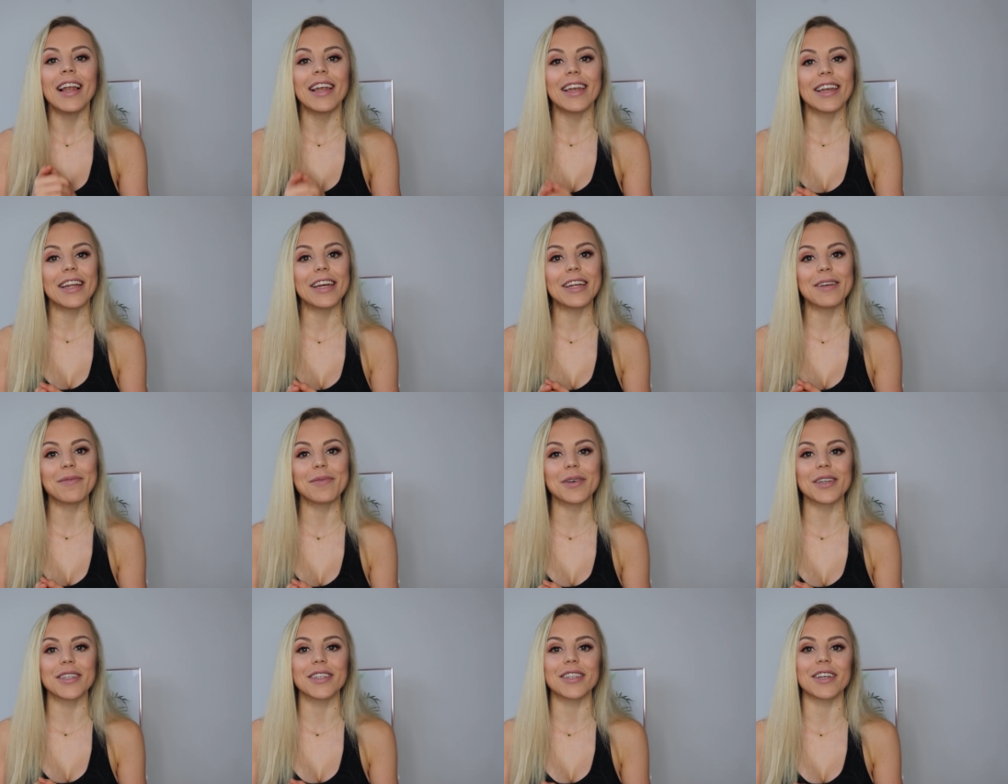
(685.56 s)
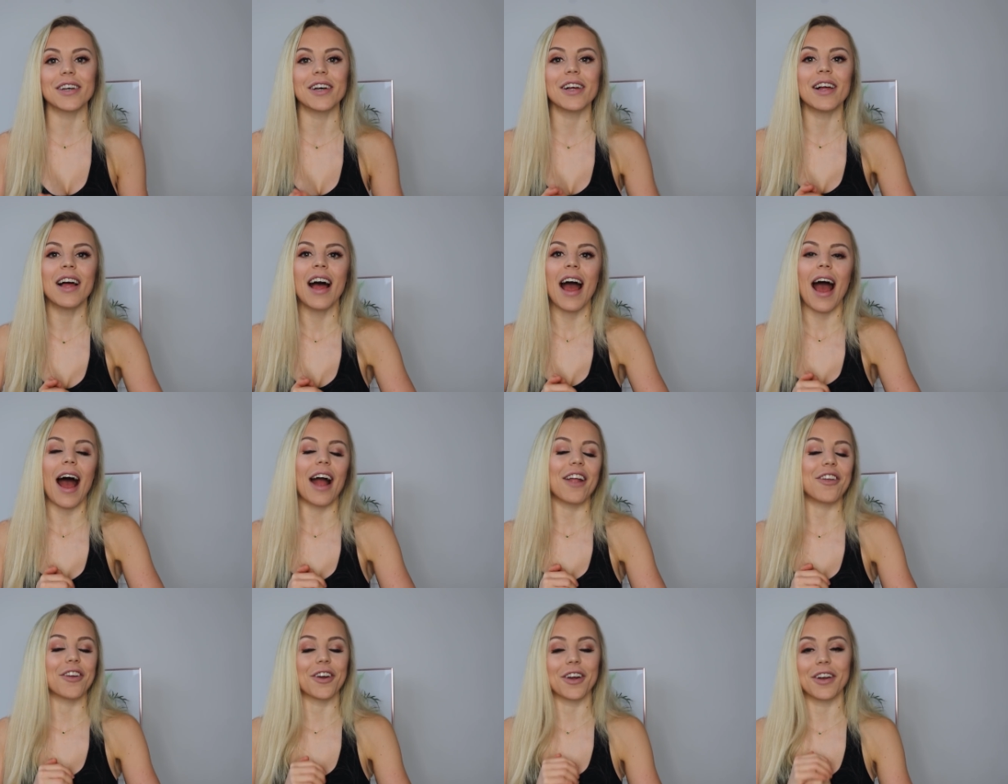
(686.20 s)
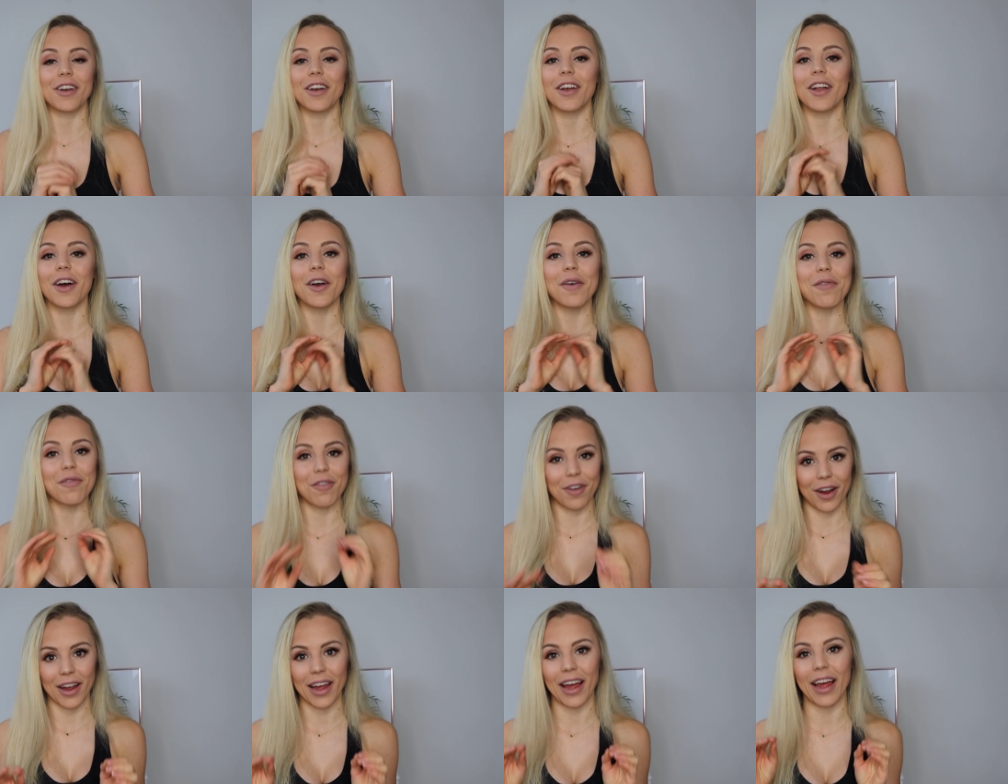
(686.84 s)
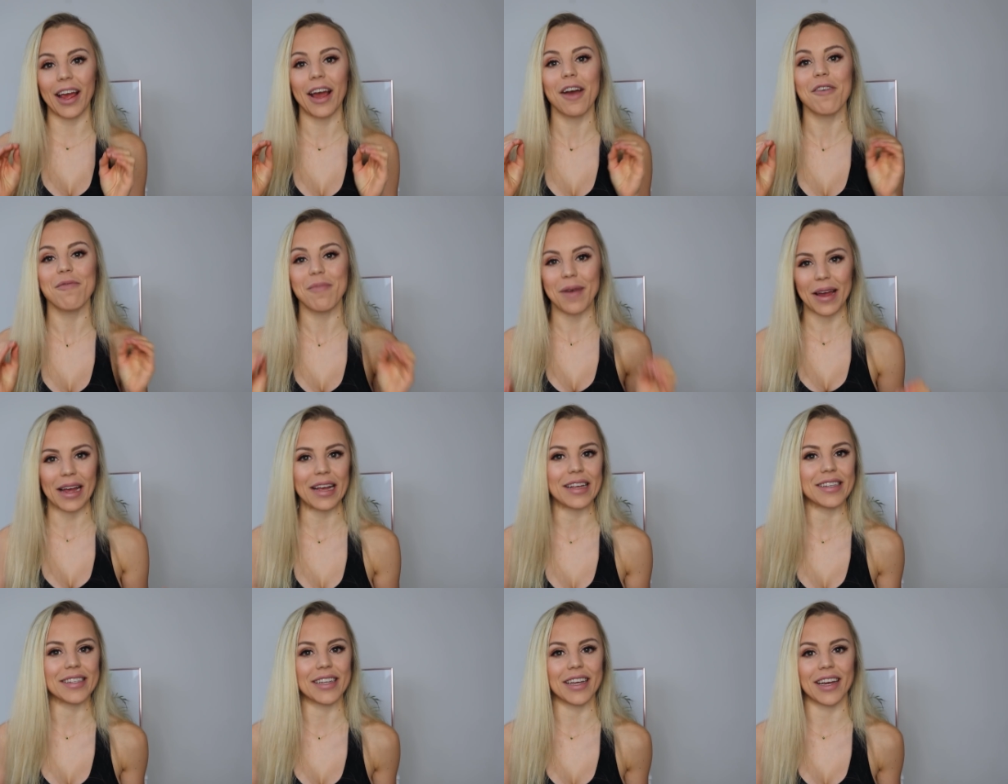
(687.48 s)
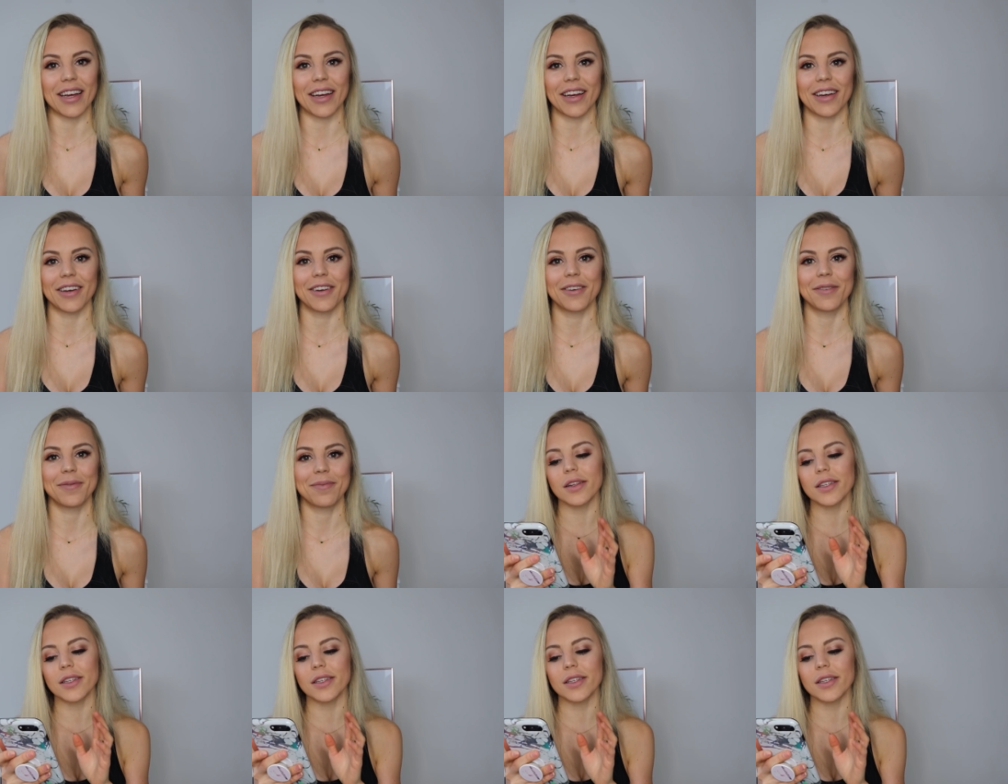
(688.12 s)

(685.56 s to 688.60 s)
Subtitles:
lean muscle, and you're going to look freaking amazing.